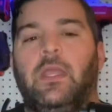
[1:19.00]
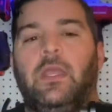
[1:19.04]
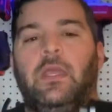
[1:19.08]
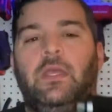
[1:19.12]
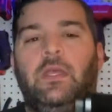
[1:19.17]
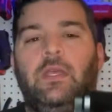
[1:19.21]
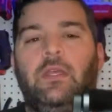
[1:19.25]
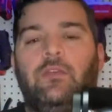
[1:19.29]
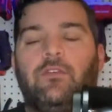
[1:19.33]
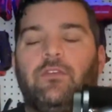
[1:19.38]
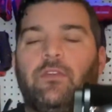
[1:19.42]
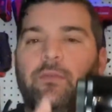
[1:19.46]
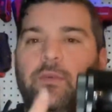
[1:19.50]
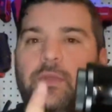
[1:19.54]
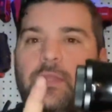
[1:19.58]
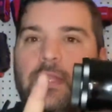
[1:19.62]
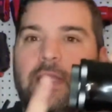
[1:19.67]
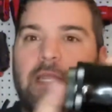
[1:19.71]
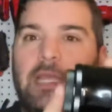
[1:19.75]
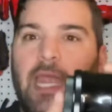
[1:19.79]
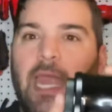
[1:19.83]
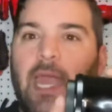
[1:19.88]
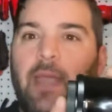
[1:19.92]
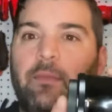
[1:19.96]
So with the
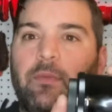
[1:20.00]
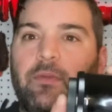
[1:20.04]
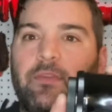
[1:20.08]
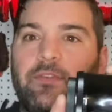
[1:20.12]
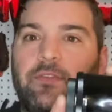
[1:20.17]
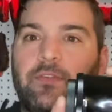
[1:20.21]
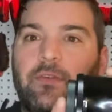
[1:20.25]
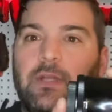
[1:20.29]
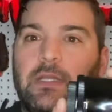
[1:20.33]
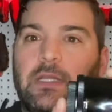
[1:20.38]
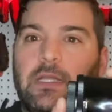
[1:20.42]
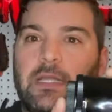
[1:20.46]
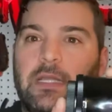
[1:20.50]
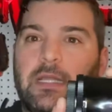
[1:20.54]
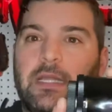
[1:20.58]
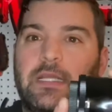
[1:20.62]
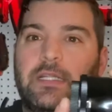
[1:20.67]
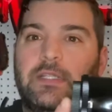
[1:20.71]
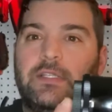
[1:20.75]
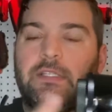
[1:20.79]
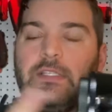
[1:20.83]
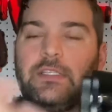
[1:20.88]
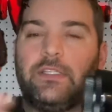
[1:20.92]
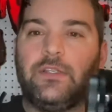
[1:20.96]
camera front
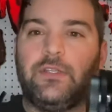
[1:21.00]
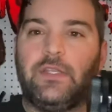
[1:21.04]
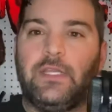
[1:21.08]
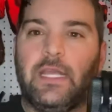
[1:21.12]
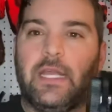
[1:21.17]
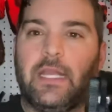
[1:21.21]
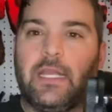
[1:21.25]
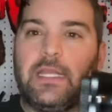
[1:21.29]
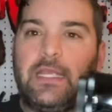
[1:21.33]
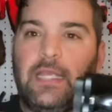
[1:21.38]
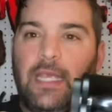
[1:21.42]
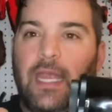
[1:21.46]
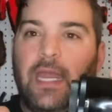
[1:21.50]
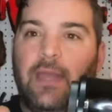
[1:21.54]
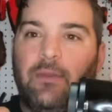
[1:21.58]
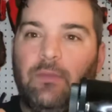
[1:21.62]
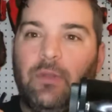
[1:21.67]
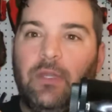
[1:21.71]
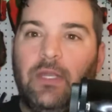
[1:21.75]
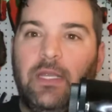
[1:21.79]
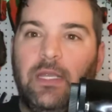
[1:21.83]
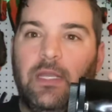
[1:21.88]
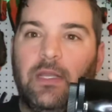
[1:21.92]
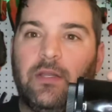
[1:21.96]
lens, so you got a camera
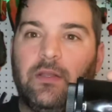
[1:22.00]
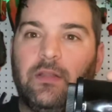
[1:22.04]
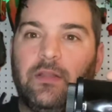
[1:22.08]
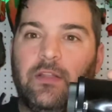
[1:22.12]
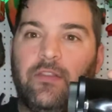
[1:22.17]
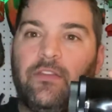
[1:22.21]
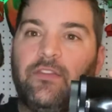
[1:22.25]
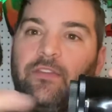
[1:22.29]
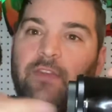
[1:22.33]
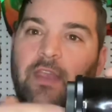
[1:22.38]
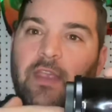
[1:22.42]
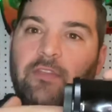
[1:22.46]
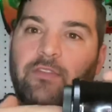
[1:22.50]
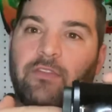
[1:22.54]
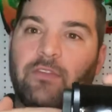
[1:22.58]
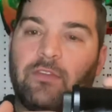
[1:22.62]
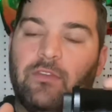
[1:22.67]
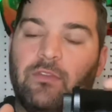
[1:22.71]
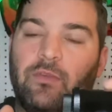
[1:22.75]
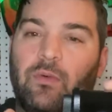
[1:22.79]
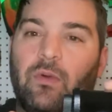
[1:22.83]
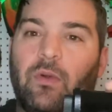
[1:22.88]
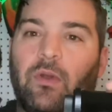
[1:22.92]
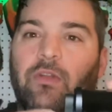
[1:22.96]
here that's facing
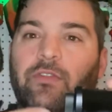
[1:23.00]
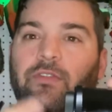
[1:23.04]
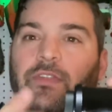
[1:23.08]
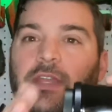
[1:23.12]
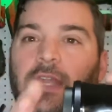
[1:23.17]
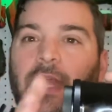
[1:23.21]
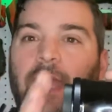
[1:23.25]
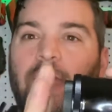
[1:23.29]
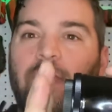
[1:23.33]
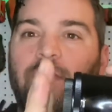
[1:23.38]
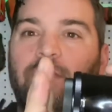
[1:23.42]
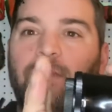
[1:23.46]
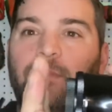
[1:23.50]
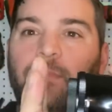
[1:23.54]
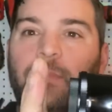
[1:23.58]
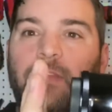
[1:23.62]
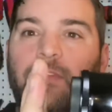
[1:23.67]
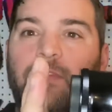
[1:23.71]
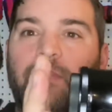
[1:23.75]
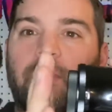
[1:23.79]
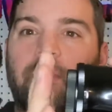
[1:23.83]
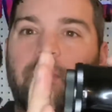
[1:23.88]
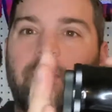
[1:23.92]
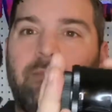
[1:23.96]
towards. It has to be
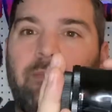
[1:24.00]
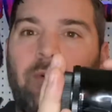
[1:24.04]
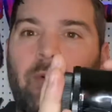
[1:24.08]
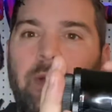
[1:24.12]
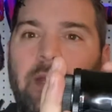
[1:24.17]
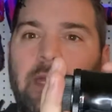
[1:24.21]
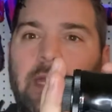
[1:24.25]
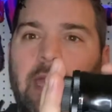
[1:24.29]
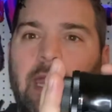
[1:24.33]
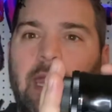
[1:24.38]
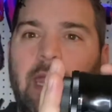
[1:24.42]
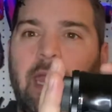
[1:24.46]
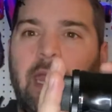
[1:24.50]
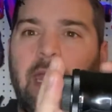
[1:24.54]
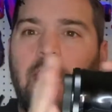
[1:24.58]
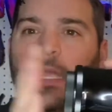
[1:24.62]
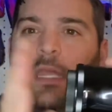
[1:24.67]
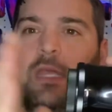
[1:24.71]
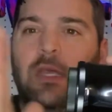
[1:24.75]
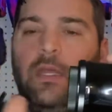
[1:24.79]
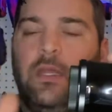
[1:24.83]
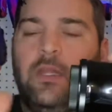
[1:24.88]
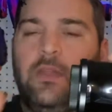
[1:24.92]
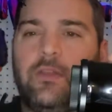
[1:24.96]
from point A
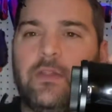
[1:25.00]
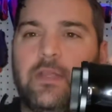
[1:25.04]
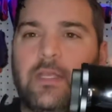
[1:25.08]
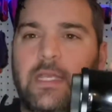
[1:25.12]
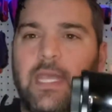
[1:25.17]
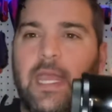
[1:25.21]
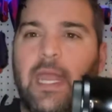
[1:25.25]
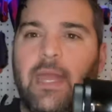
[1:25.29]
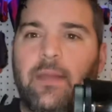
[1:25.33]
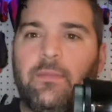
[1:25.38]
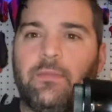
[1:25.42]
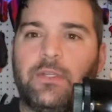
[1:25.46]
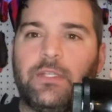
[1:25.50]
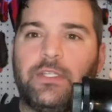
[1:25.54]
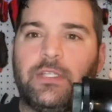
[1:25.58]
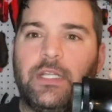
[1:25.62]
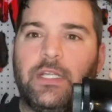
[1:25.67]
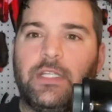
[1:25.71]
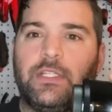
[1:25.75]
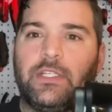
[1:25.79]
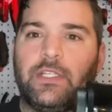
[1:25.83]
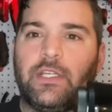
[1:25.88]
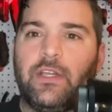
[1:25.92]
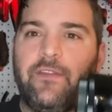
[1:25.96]
to camera
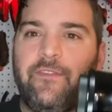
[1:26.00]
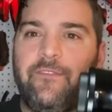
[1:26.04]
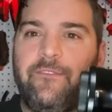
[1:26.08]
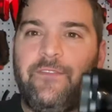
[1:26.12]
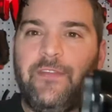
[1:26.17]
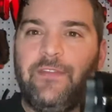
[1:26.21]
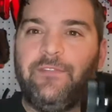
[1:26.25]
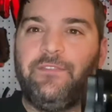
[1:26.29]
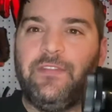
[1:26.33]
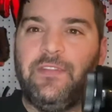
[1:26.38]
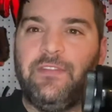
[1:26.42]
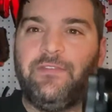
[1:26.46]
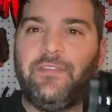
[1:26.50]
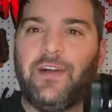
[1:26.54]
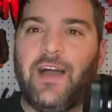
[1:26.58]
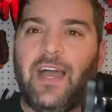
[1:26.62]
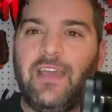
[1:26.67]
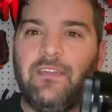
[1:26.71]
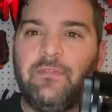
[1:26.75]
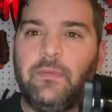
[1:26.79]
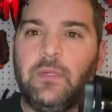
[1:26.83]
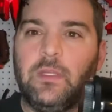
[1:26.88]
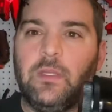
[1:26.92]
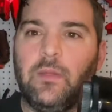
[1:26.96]
sensor,
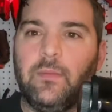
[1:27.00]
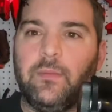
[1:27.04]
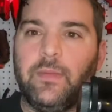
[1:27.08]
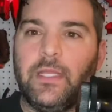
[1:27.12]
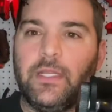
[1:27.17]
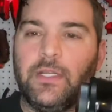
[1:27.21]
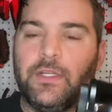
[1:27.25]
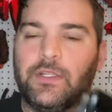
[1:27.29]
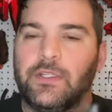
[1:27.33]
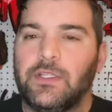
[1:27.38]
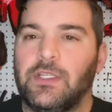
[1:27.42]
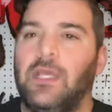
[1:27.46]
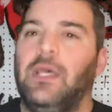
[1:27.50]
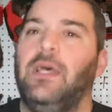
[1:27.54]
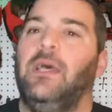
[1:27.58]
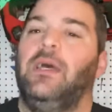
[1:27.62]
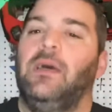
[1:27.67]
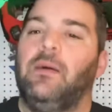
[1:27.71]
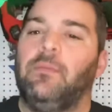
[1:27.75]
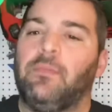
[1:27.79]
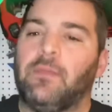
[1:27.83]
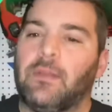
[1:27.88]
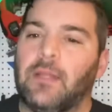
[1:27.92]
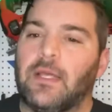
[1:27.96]
55 millimeters
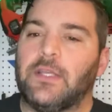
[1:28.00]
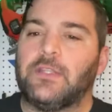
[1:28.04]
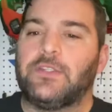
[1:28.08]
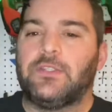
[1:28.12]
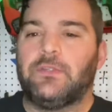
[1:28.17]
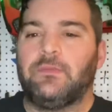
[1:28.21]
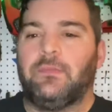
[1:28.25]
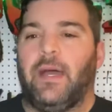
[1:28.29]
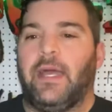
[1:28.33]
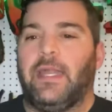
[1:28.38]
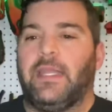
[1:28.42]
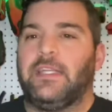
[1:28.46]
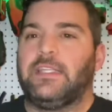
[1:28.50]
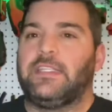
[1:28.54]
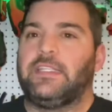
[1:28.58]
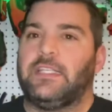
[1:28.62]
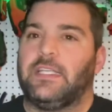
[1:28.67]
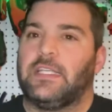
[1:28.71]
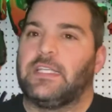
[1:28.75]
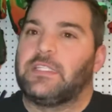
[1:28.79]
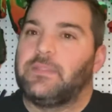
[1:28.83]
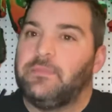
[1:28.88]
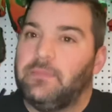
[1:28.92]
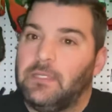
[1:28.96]
plus or minus
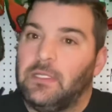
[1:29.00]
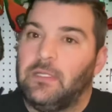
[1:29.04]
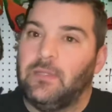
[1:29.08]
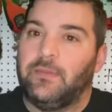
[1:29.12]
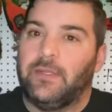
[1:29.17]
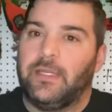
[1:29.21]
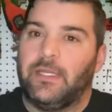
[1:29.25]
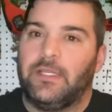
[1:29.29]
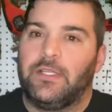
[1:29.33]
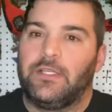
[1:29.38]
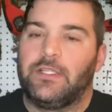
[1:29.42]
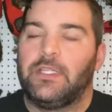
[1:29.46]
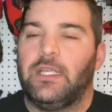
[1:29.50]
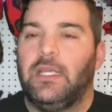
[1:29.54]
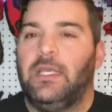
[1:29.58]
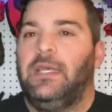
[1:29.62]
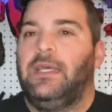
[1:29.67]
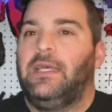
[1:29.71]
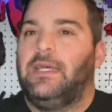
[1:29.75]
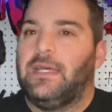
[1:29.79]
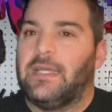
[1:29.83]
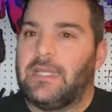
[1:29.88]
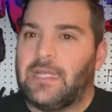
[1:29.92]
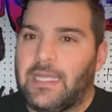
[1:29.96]
6 millimeters.
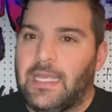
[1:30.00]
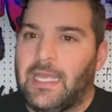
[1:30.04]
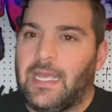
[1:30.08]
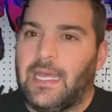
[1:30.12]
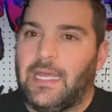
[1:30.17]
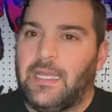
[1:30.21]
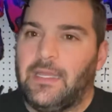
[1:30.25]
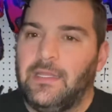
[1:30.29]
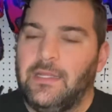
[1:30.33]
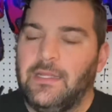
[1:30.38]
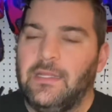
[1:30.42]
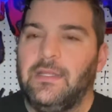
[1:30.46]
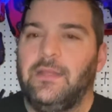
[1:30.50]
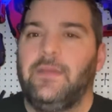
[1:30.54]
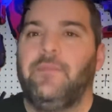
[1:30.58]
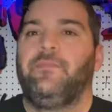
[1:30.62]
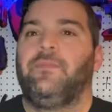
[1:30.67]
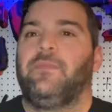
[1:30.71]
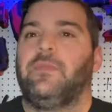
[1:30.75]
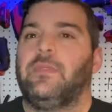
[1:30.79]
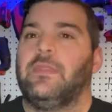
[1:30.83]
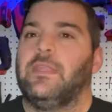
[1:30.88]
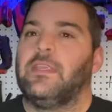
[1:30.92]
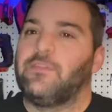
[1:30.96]
Again,
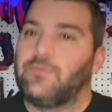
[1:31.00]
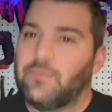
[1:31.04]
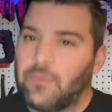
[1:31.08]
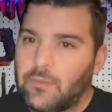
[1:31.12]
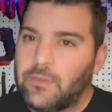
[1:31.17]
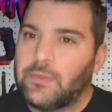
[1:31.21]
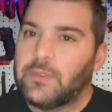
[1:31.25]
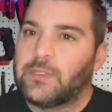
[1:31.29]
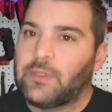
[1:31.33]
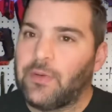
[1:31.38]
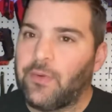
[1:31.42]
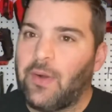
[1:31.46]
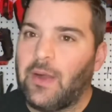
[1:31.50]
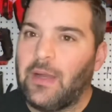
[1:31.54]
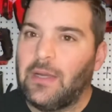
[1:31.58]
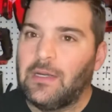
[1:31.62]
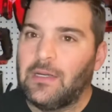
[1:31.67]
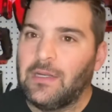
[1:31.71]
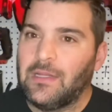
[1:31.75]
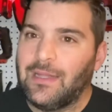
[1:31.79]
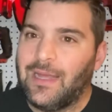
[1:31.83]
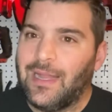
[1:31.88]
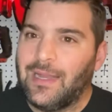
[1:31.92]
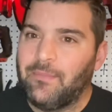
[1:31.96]
this will require a
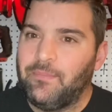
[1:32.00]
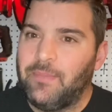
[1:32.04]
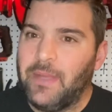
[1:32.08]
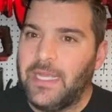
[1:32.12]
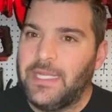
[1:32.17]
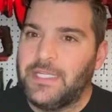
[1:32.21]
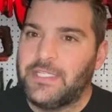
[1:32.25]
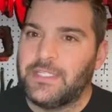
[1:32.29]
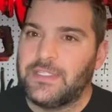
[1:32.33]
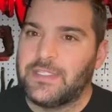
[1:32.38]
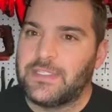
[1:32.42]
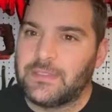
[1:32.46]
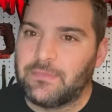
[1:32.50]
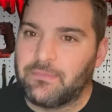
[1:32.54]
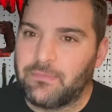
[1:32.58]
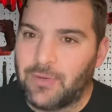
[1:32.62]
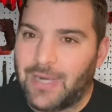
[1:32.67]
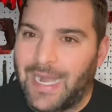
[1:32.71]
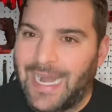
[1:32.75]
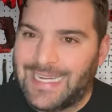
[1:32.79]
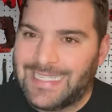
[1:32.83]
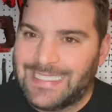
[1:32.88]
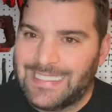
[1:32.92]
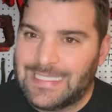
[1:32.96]
lot of patience and
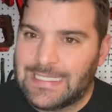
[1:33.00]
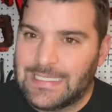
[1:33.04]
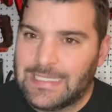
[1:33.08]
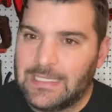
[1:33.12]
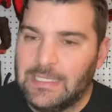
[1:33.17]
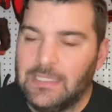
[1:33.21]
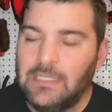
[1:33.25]
practice.